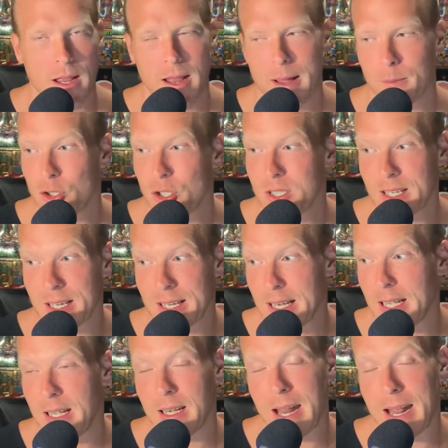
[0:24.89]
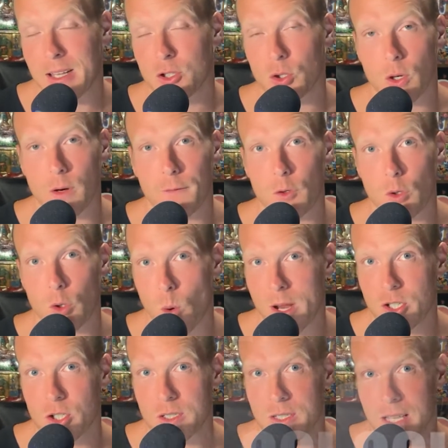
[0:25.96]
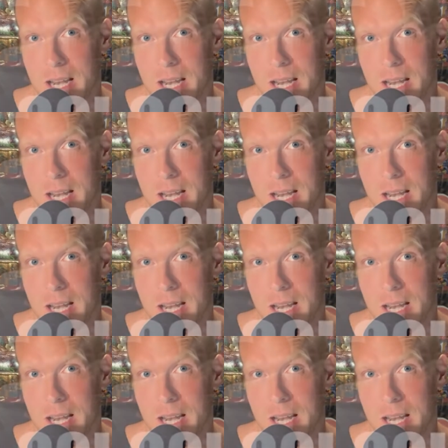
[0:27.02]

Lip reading: I'm just going to get in and answer a few questions that